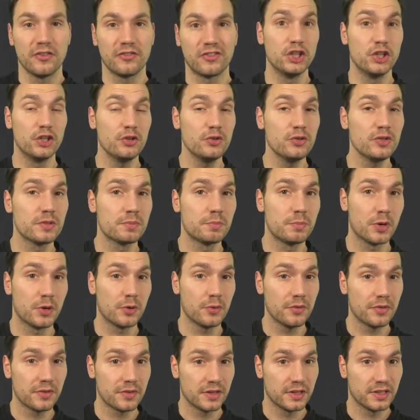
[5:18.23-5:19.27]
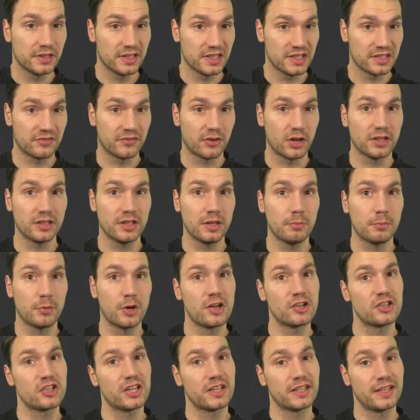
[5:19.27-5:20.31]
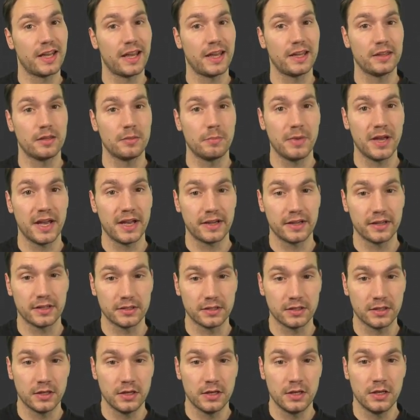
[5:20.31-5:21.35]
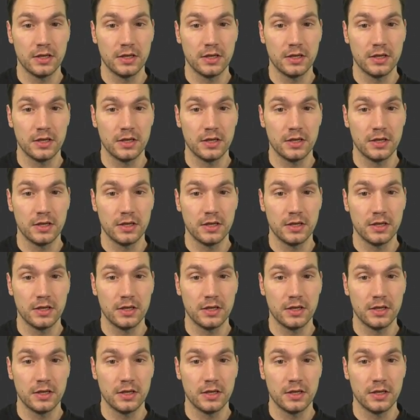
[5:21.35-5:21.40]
use both this front-end project and the back-end,